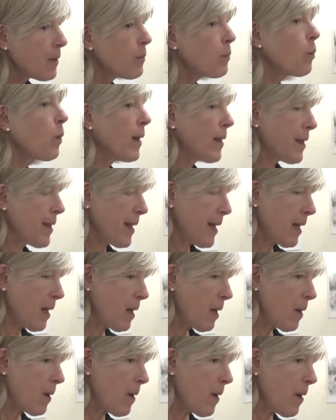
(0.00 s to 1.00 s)
one
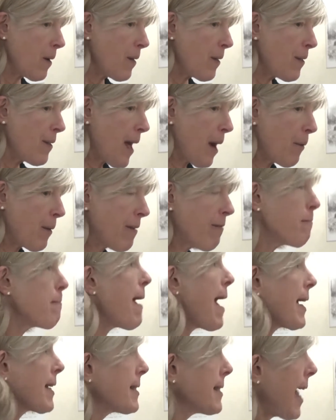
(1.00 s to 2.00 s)
thing that we've
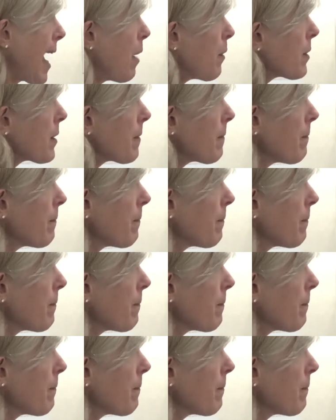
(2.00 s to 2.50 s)
maxed out.